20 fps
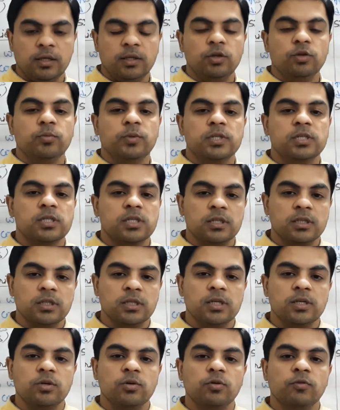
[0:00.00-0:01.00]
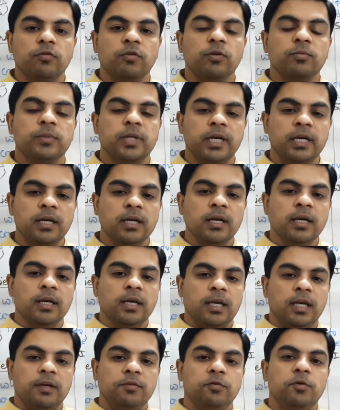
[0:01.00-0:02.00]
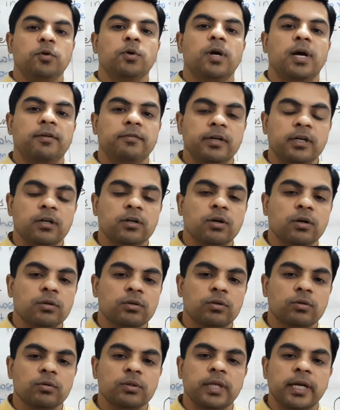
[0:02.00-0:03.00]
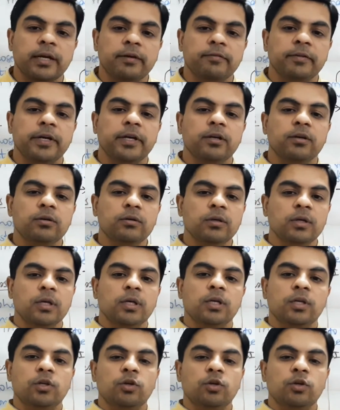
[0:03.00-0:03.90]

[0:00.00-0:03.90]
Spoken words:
You must know from that. If you haven't gone through that video,